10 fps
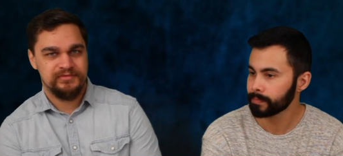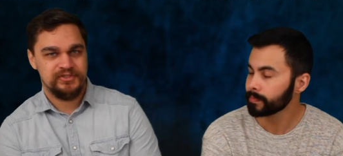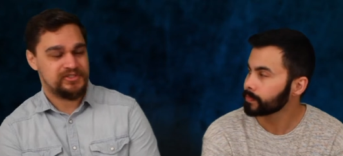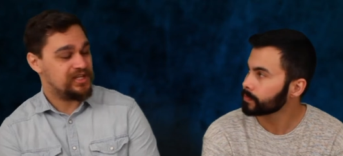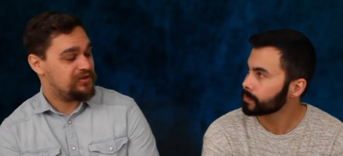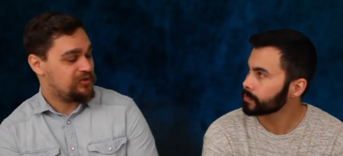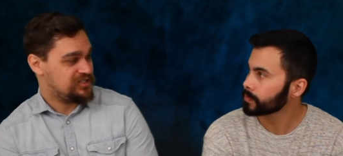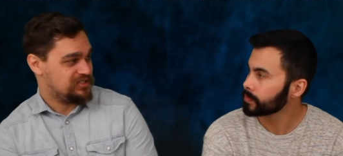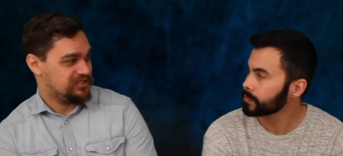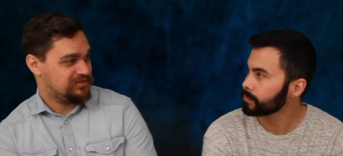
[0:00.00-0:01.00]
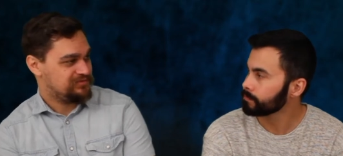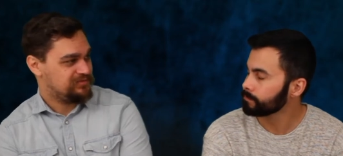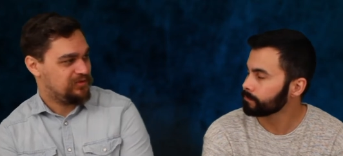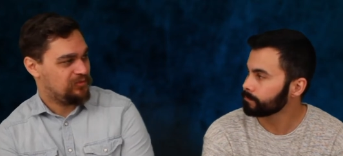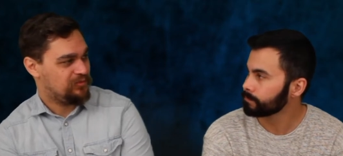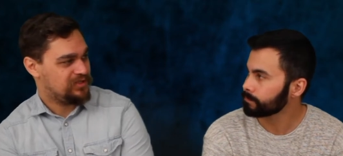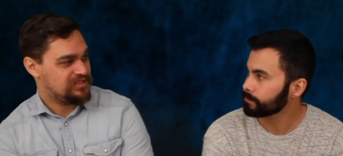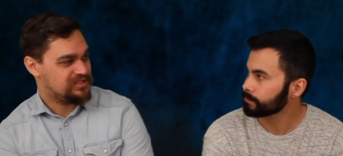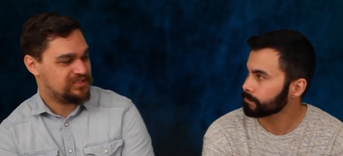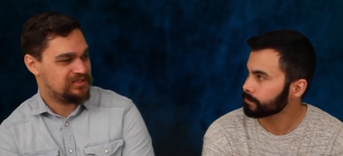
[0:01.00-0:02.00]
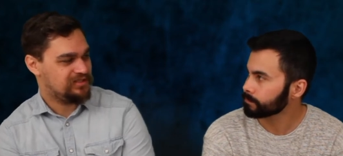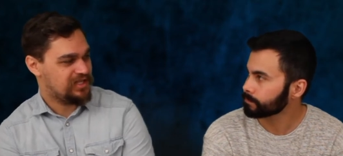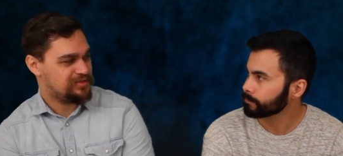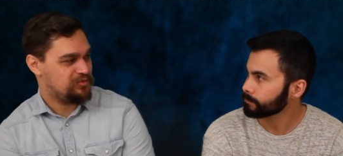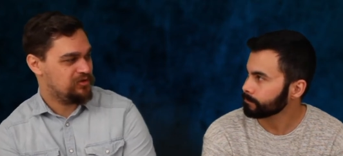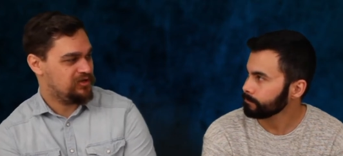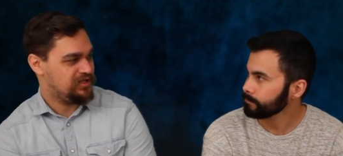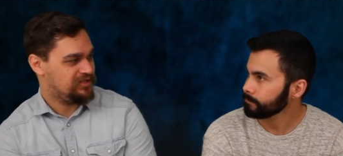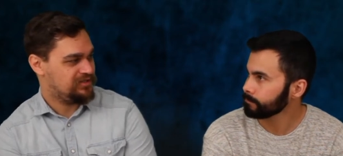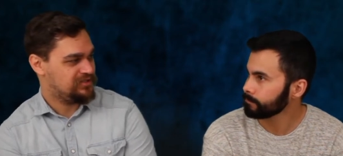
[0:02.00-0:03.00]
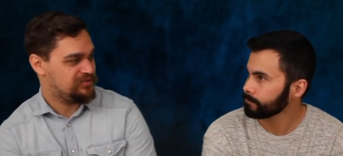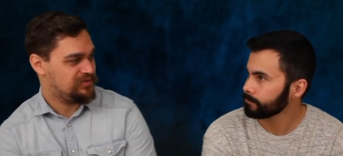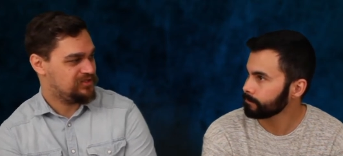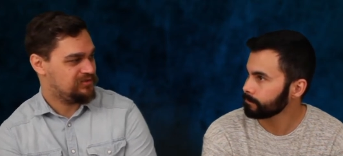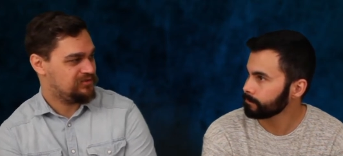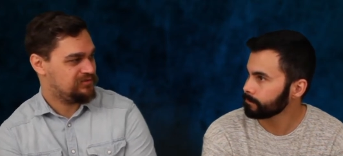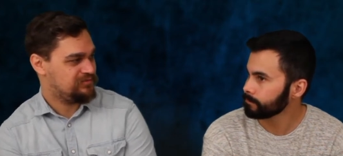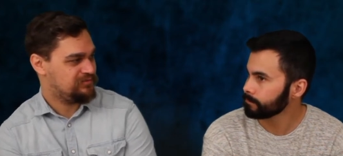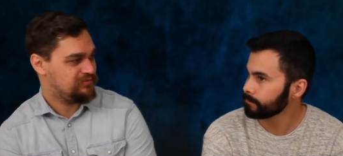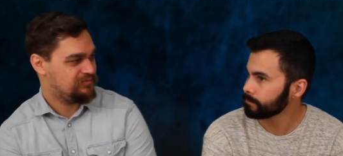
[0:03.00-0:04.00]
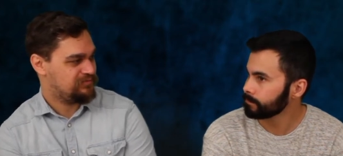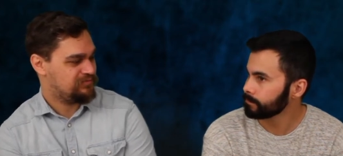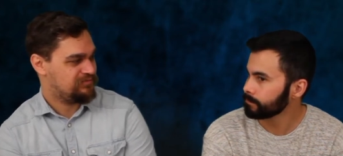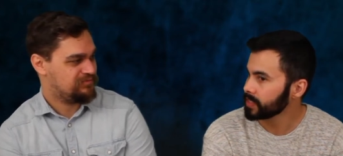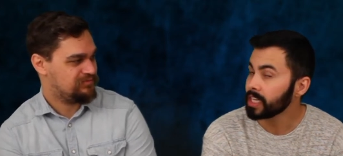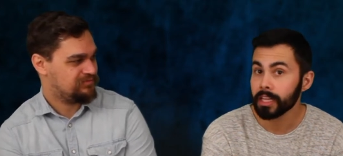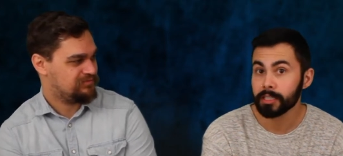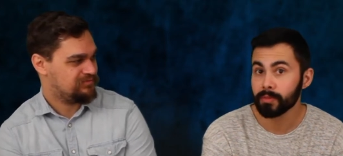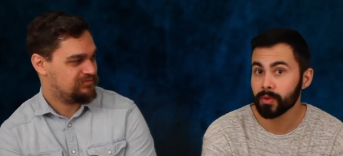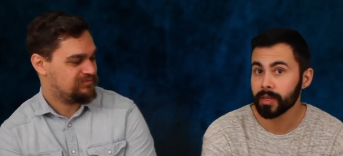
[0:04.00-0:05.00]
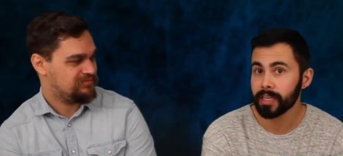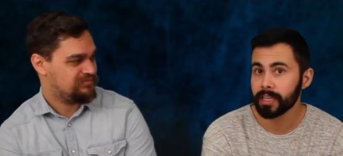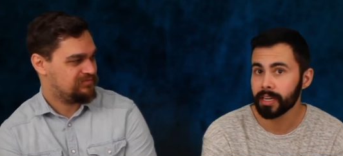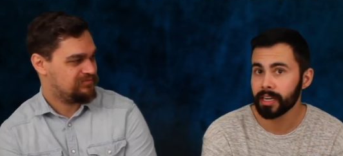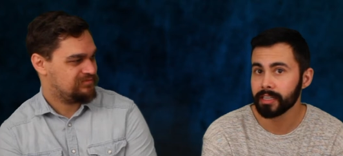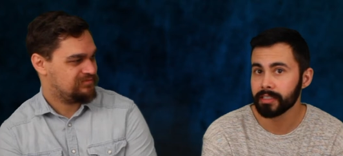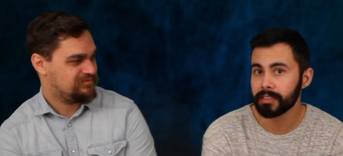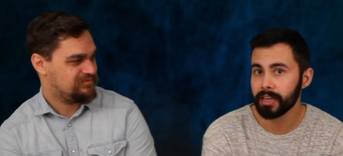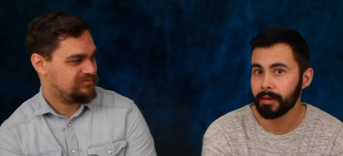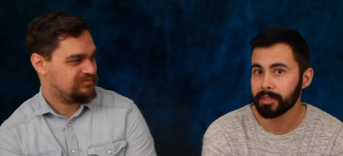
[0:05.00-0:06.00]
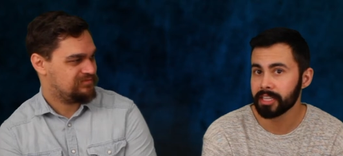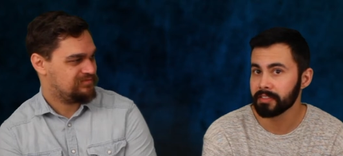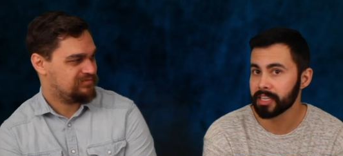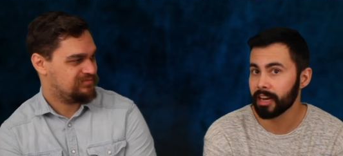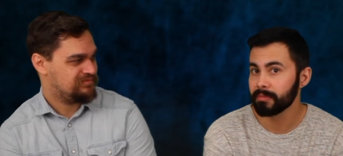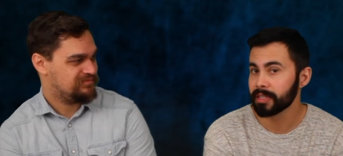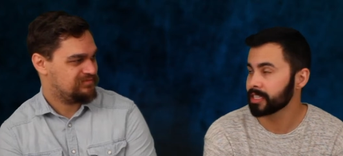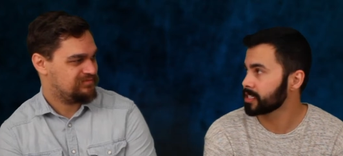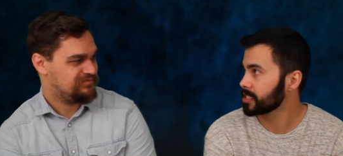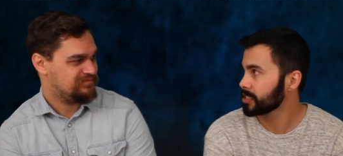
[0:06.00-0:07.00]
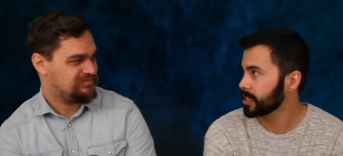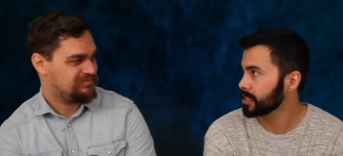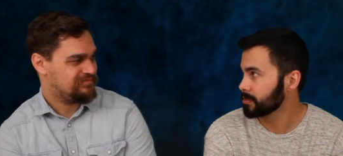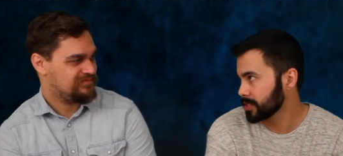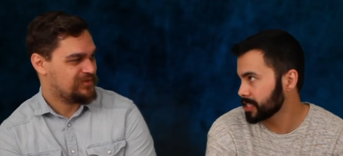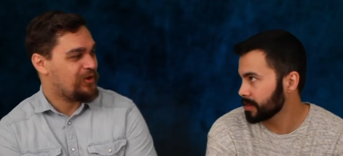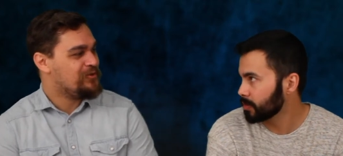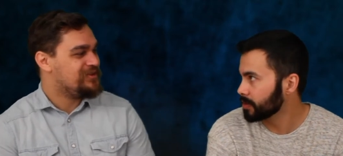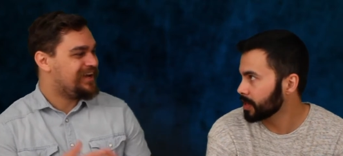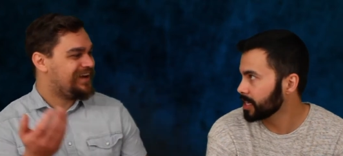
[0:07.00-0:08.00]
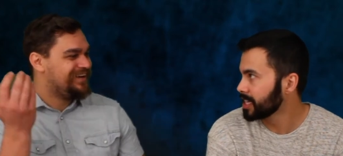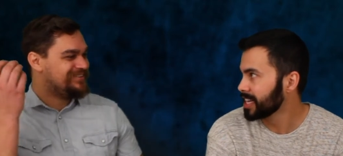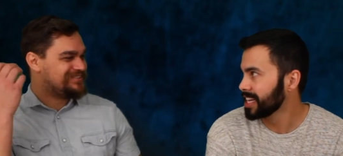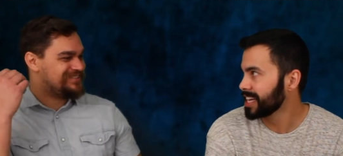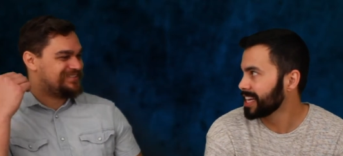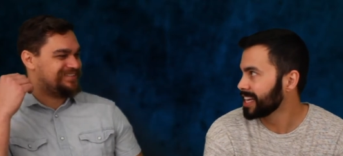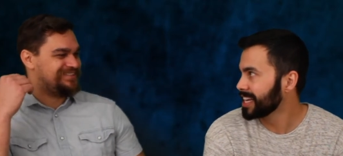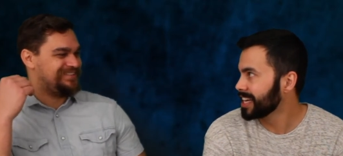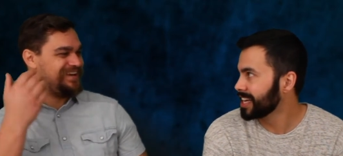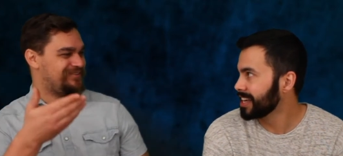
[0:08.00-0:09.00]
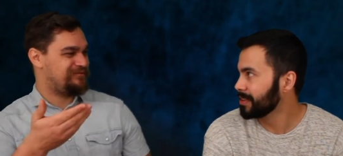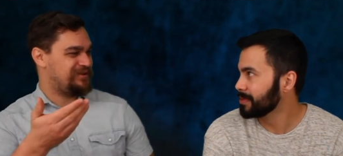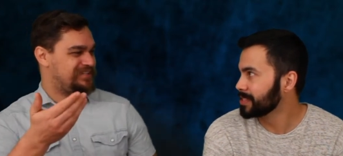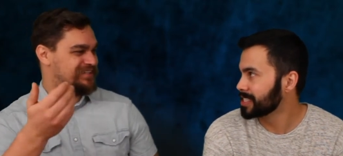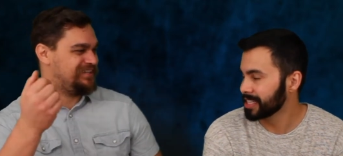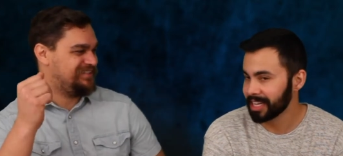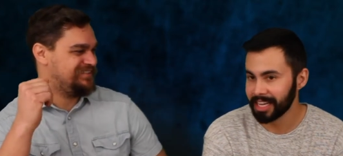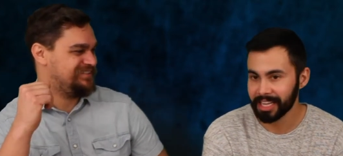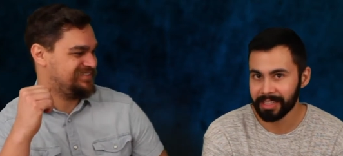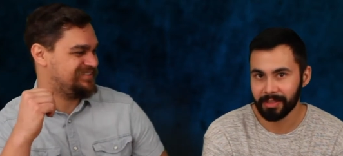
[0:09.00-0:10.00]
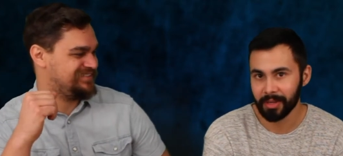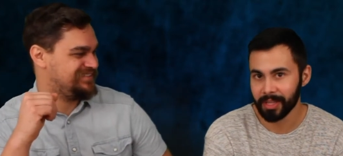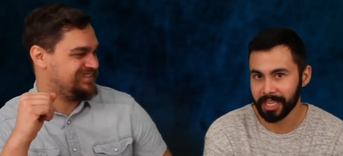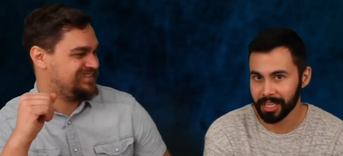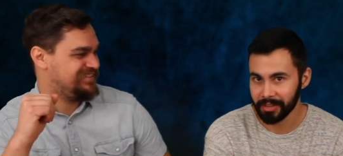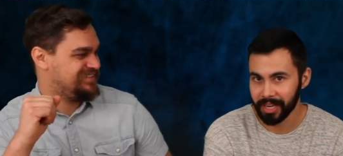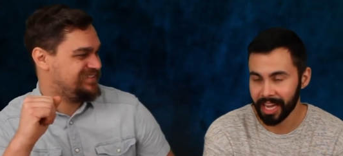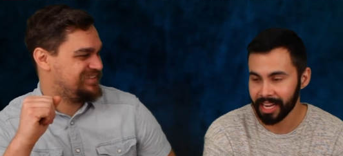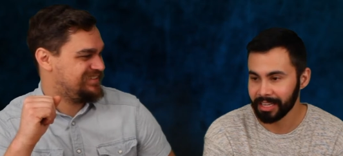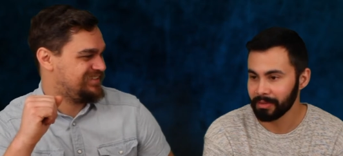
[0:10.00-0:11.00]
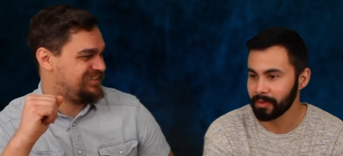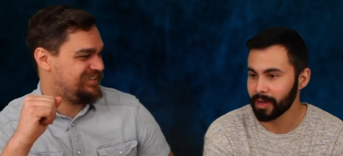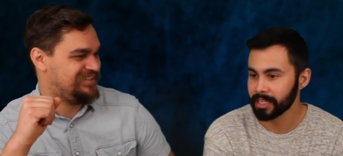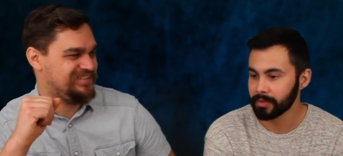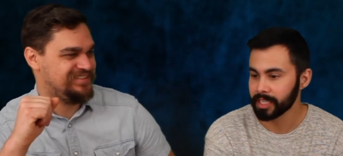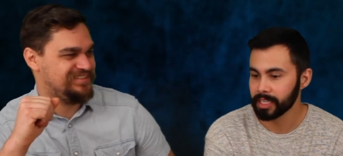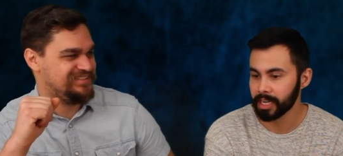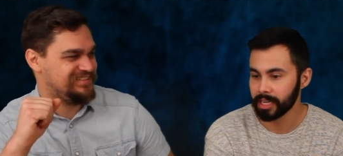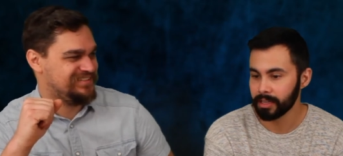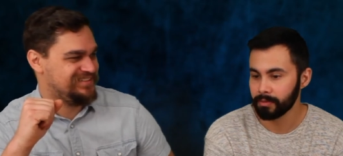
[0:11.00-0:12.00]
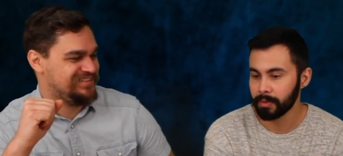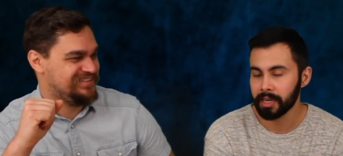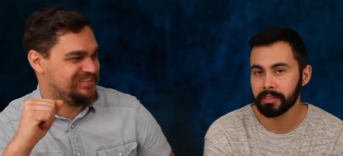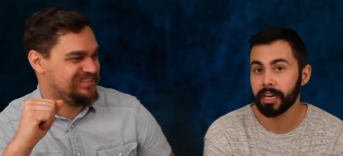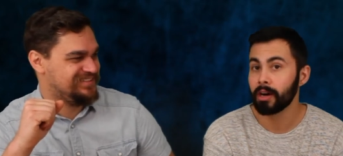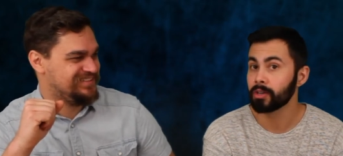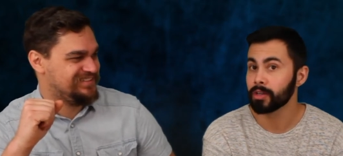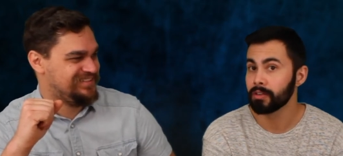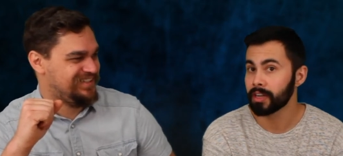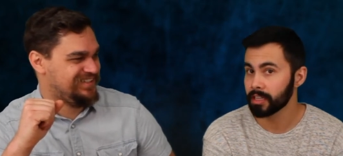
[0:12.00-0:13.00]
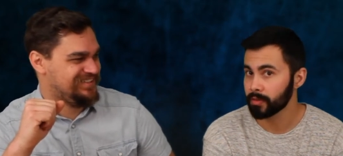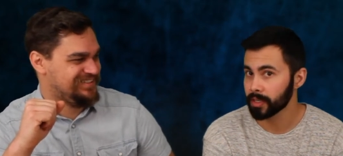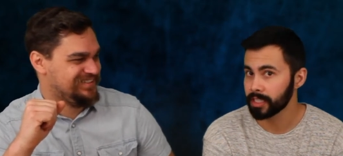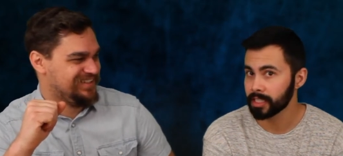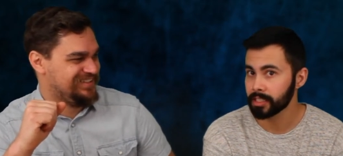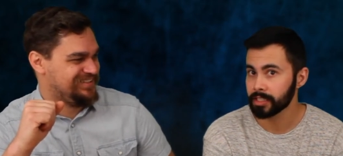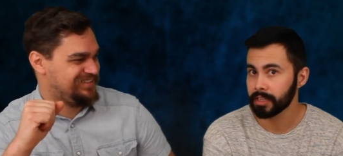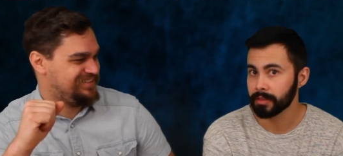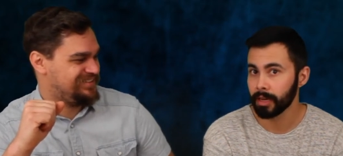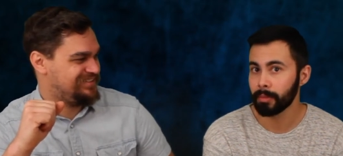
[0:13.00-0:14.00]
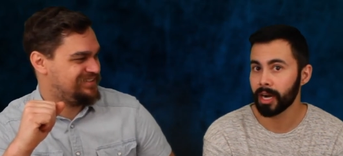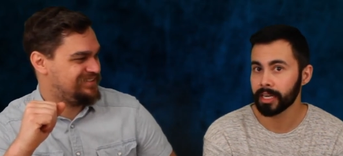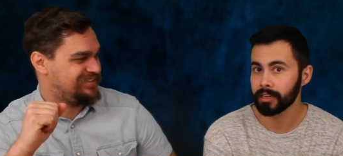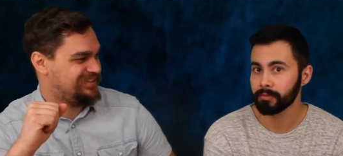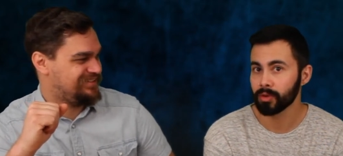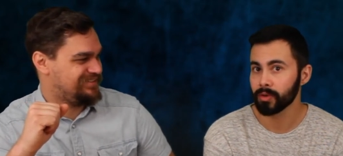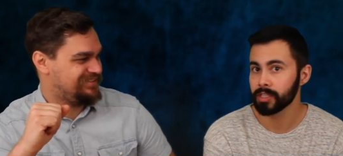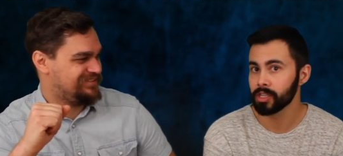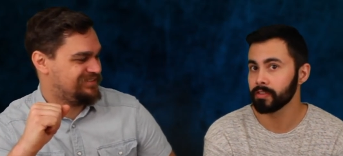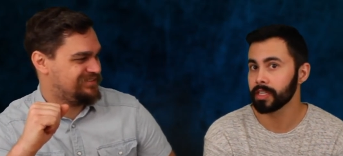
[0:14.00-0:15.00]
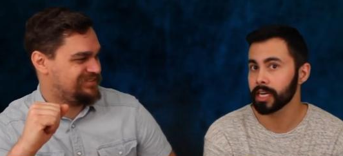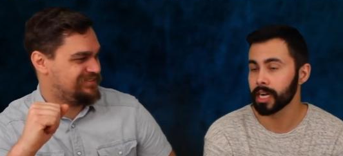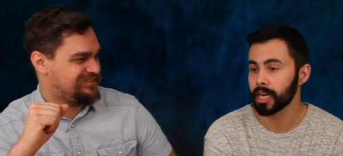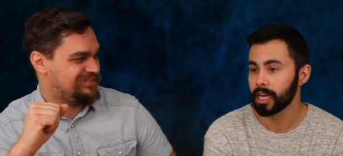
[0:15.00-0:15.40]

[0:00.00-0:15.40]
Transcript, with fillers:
Speaker 1: so second question, hmm. what is the last brewery that you went to? last brewery, and I'm gonna save us time because it was the same. Oh yeah, it was the yeah it we was, did the uh, literally the other day. We uh-huh. went we did uh, we went out to Elk Grove, California. There's a, a pocket of breweries over there,